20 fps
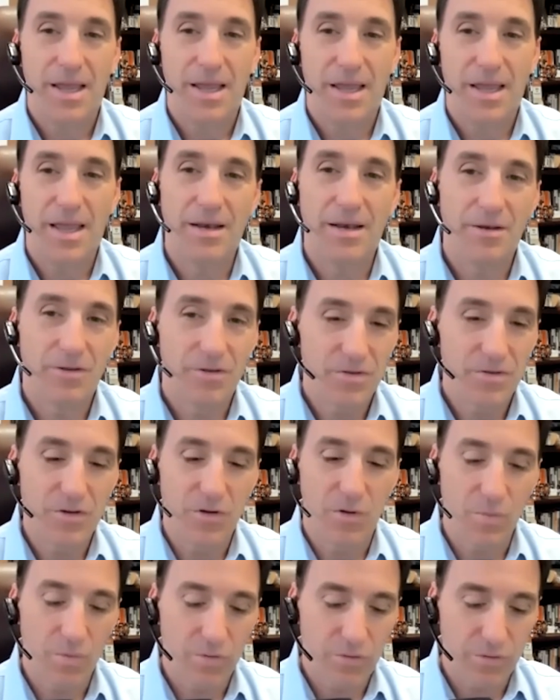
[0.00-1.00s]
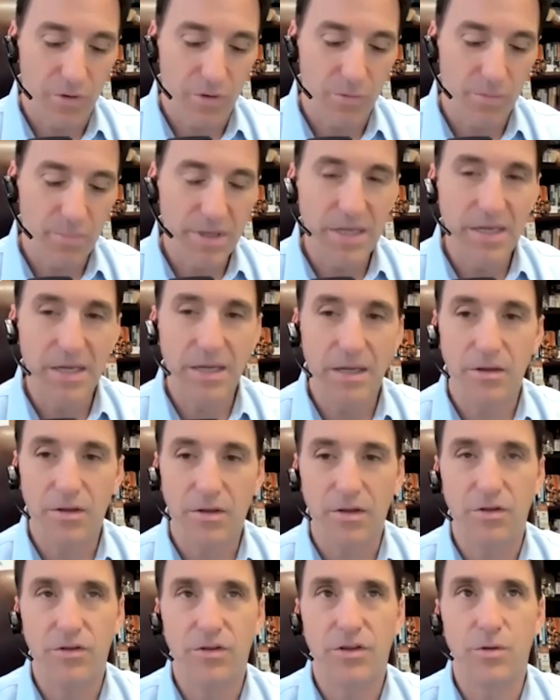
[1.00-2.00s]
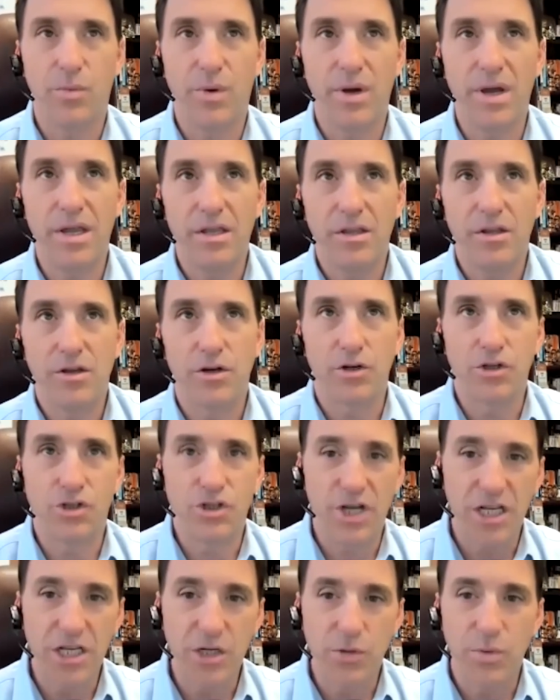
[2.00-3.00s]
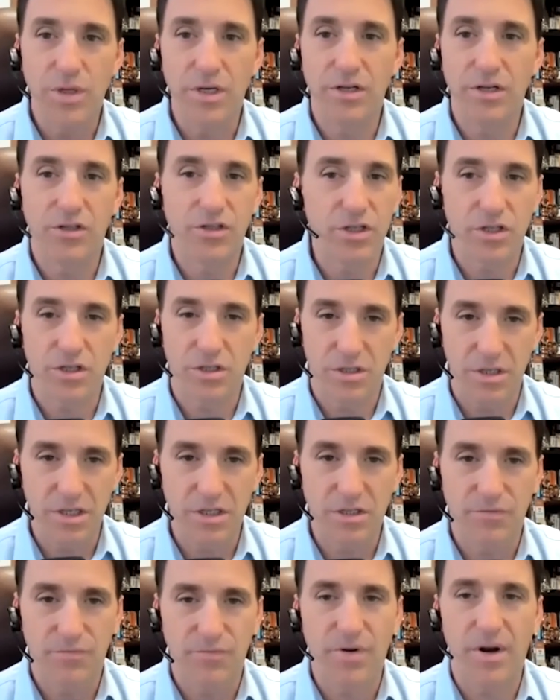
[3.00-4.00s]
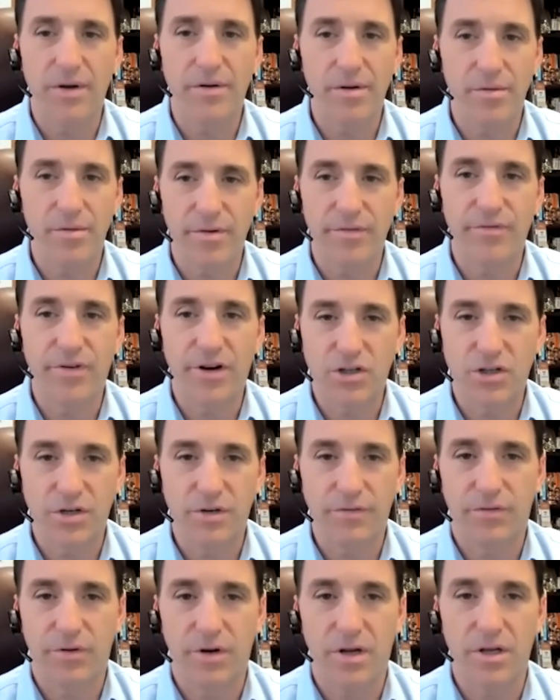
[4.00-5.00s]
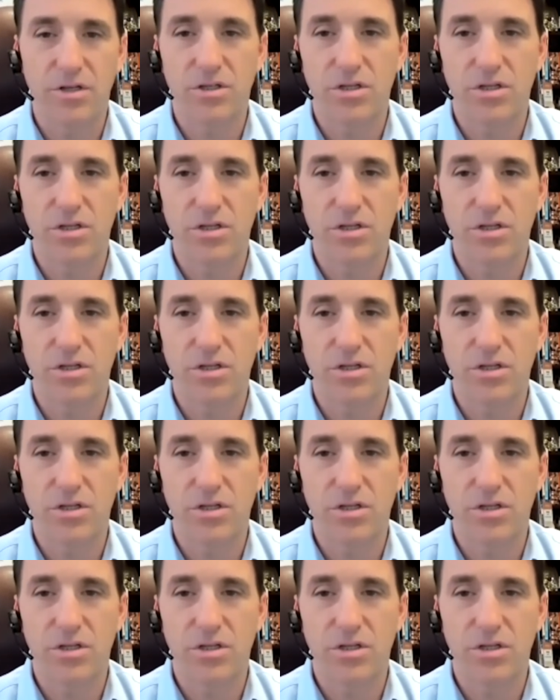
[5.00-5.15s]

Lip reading: and to sort of being the way you're genuine is just, it's very refreshing for us.